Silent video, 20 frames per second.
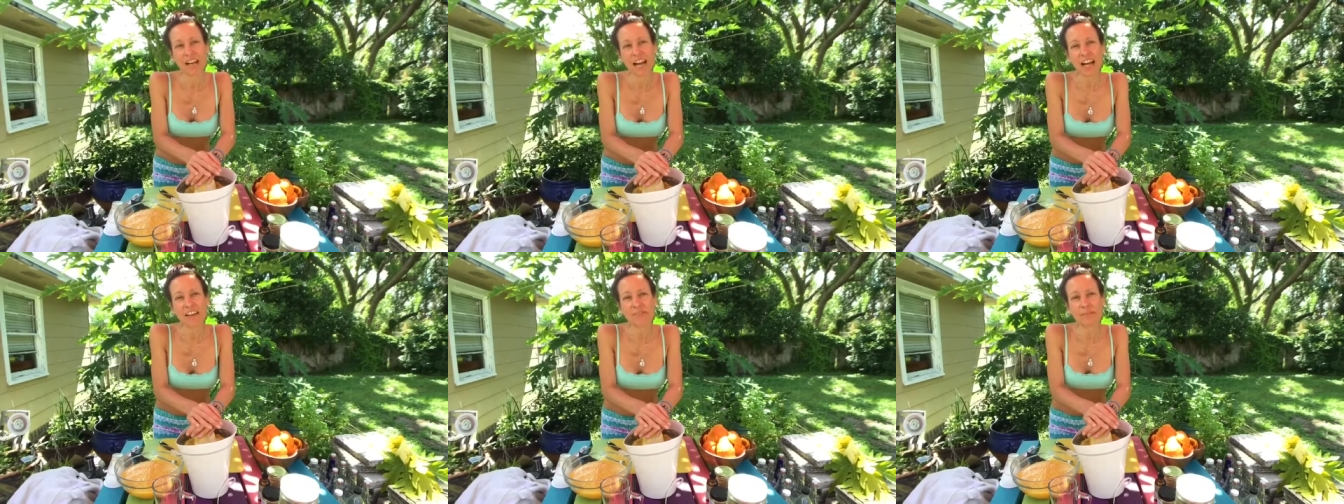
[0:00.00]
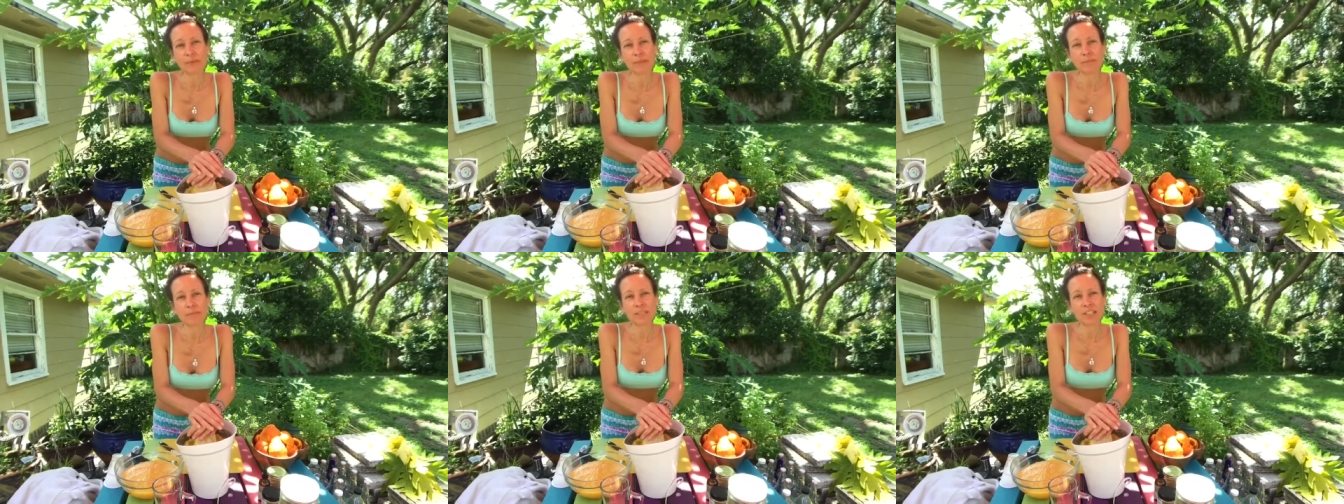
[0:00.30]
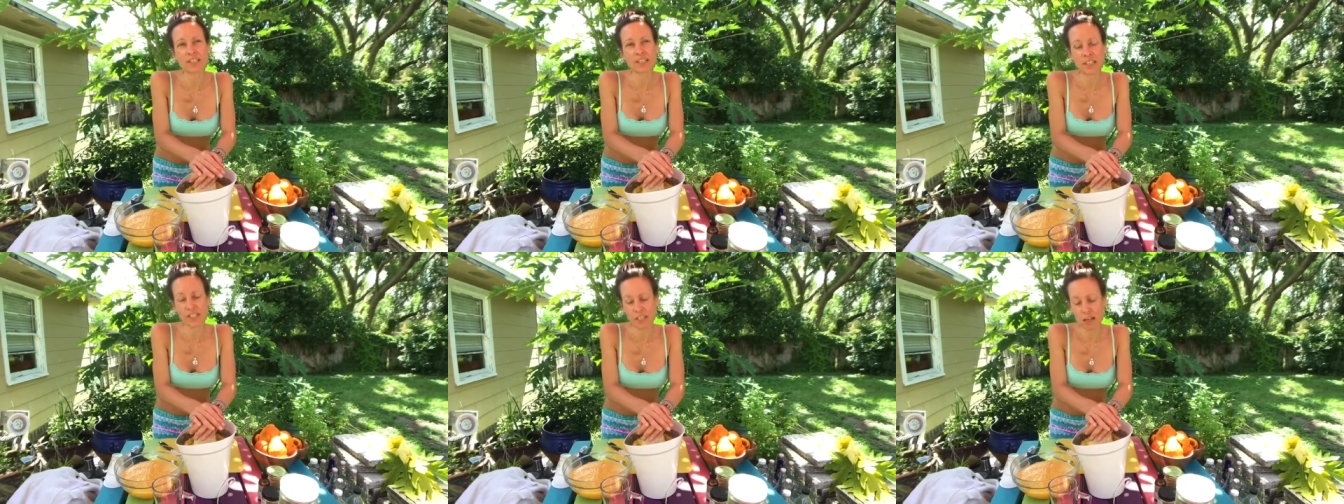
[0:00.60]
I've been
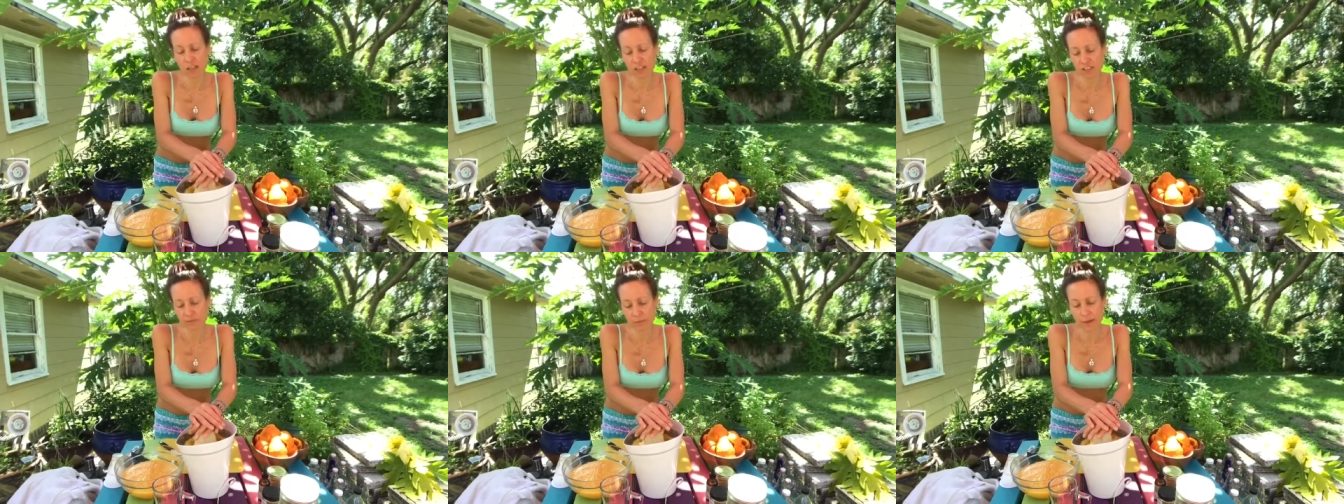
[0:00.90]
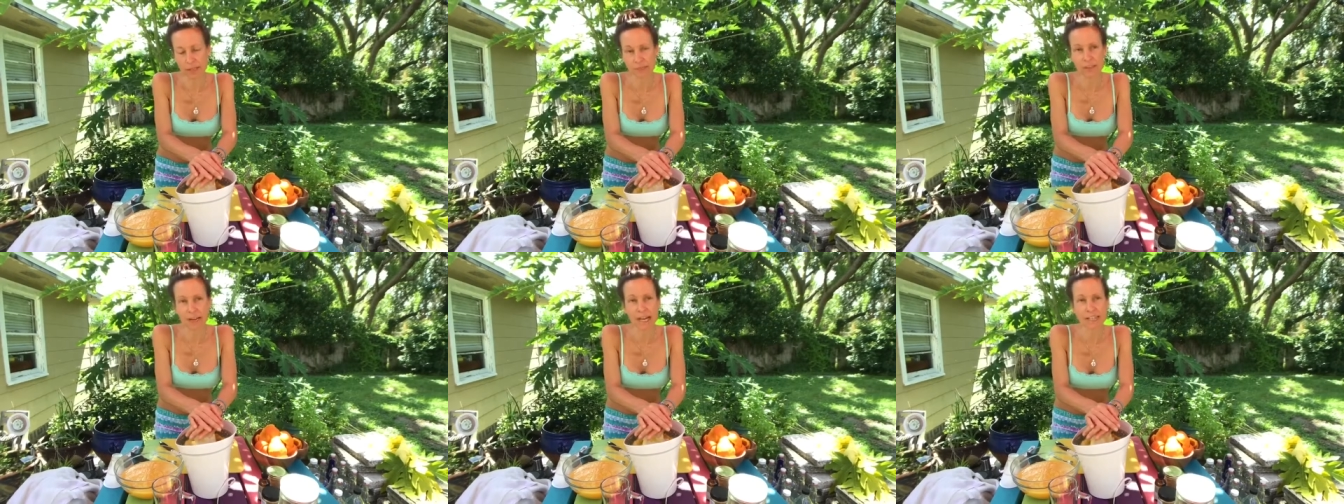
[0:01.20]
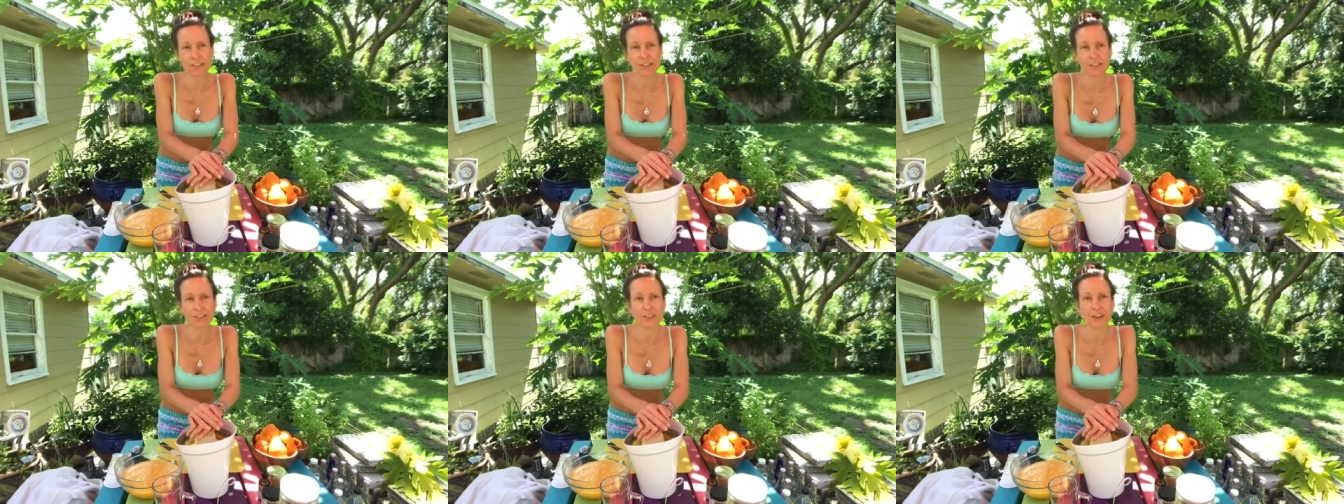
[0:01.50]
missing all of my
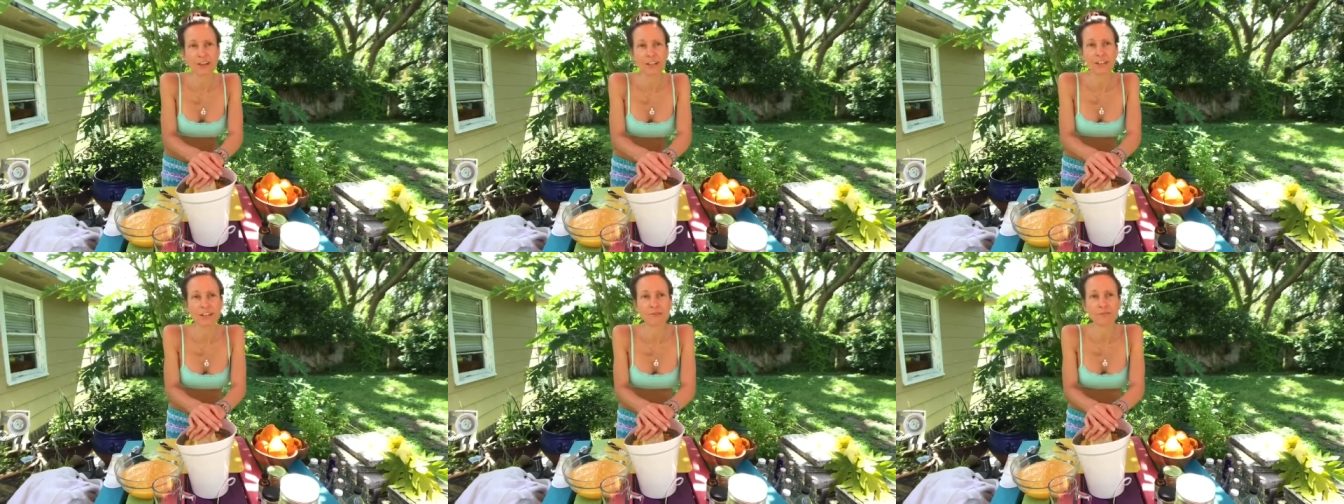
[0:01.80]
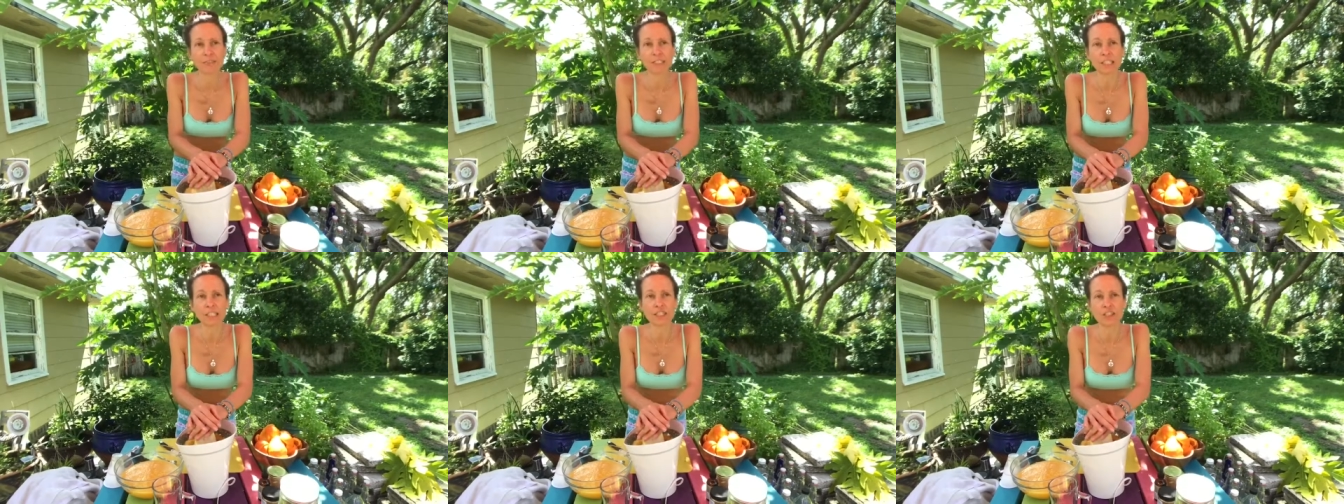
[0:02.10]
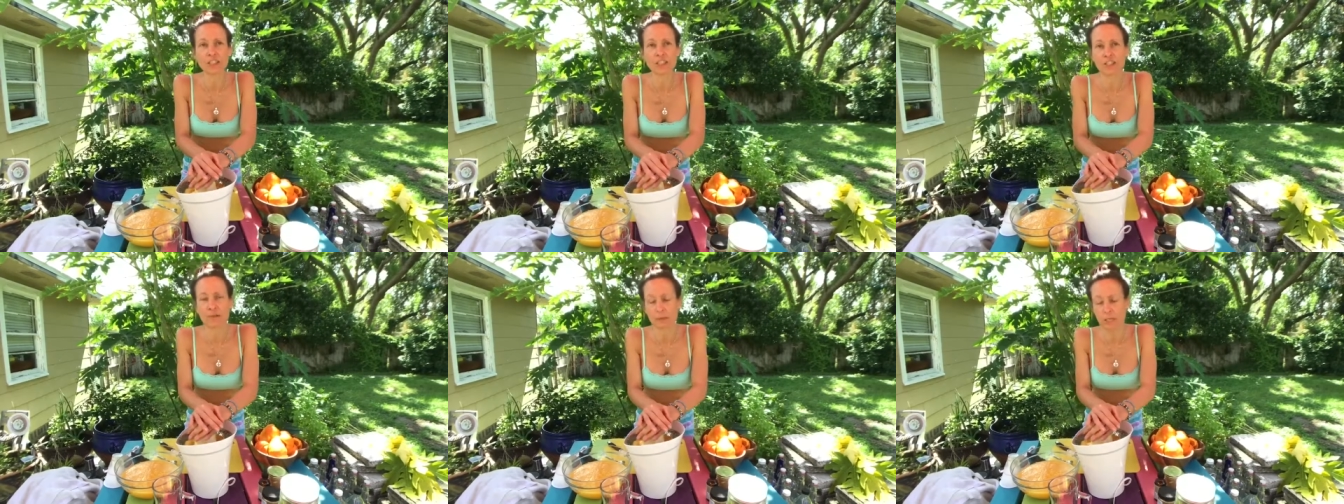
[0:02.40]
Radstar
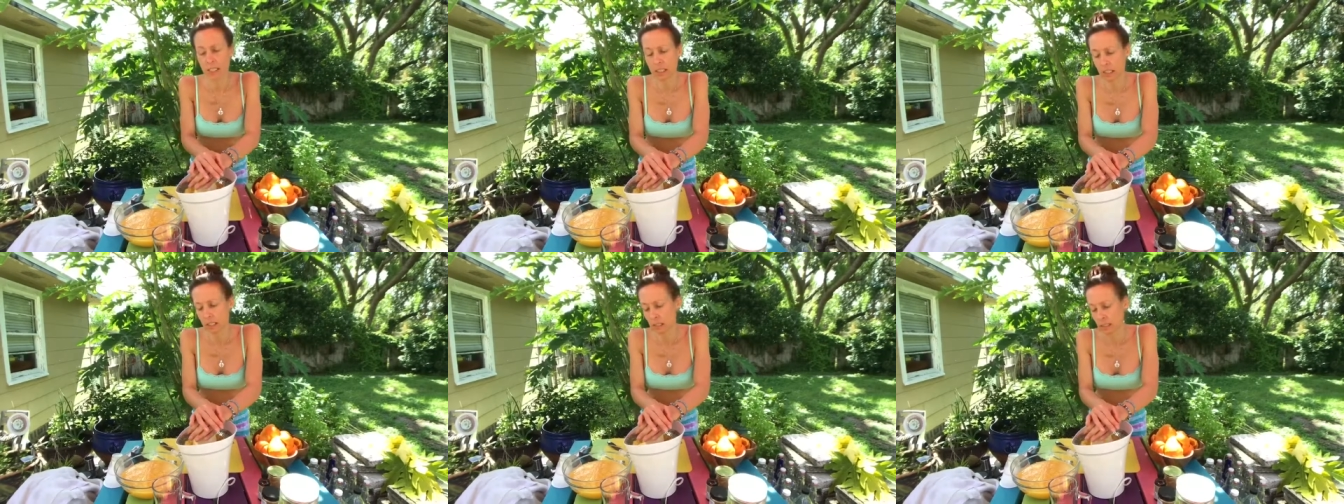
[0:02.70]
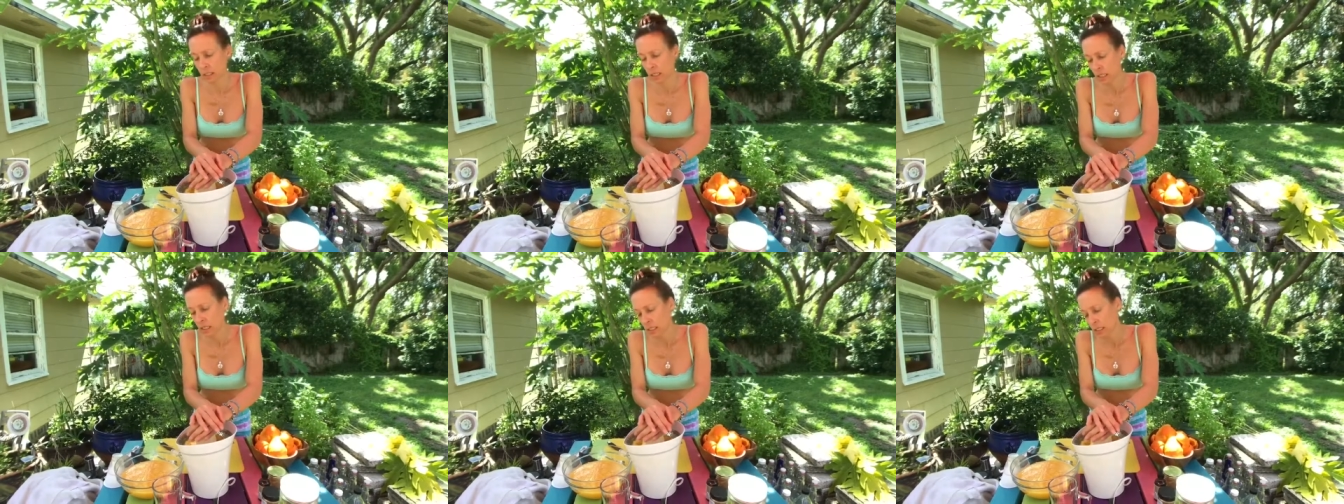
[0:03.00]
ninjas because,